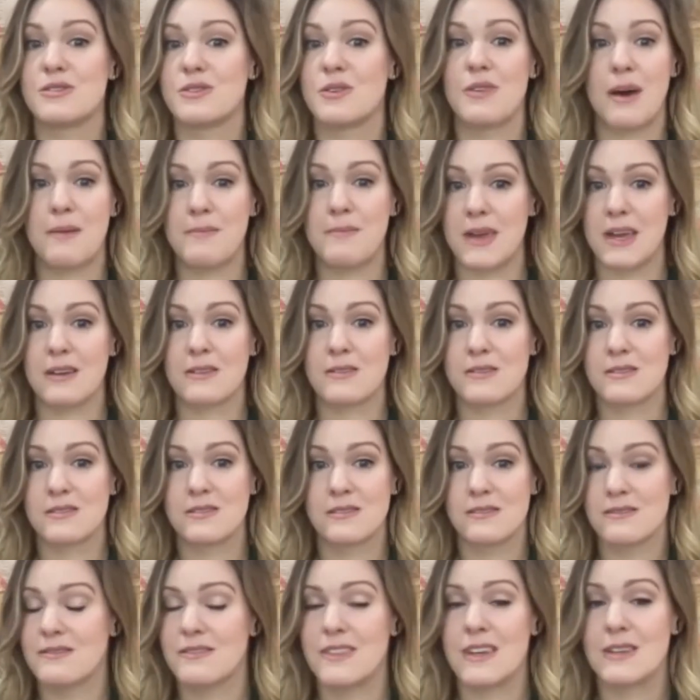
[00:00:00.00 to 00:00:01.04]
So that makes
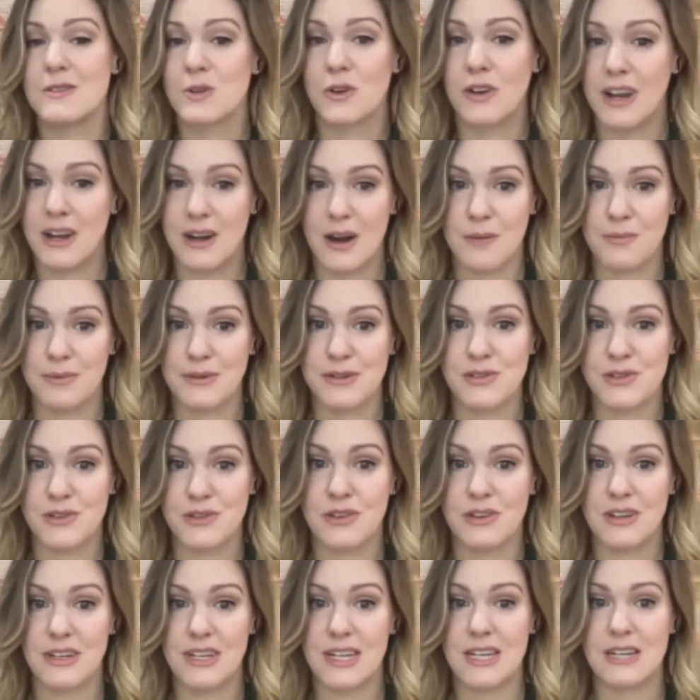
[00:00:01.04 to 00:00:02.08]
that's a great
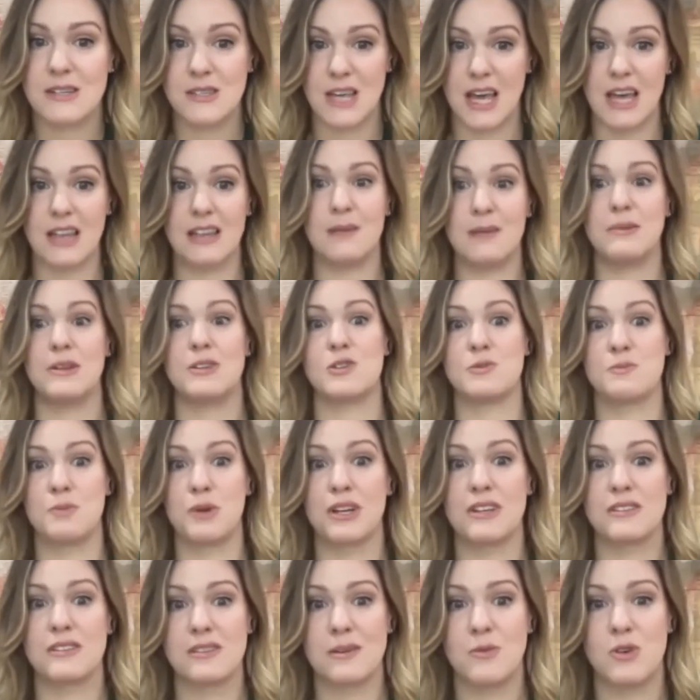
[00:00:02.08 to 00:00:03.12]
opportunity to say, let me just
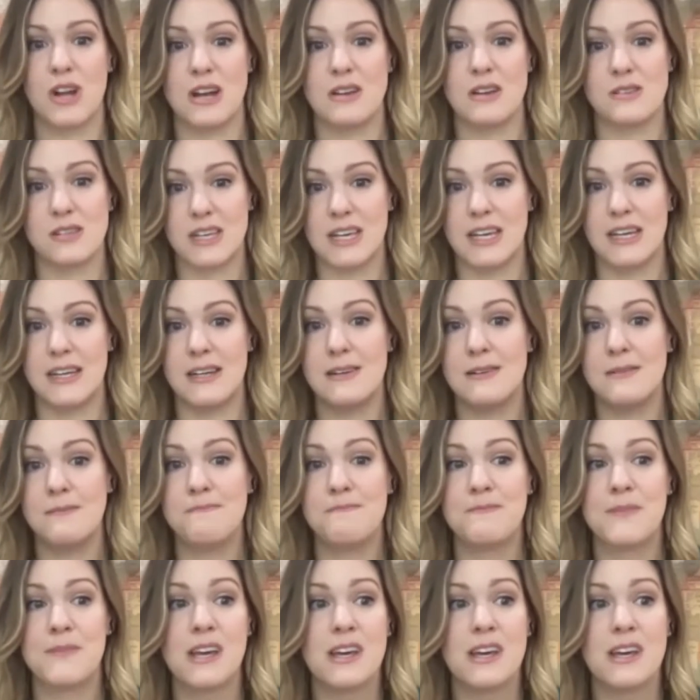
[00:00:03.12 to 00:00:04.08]
bring someone else in.